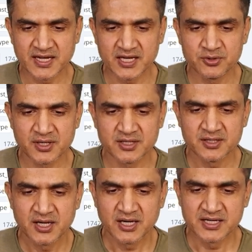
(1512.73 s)
and you can
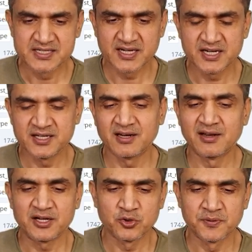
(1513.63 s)
decide here
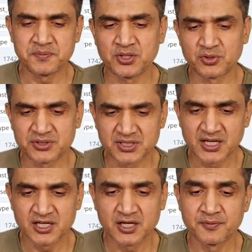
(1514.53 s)
like 250 or
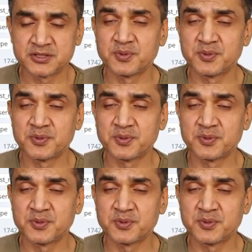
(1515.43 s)
300 words,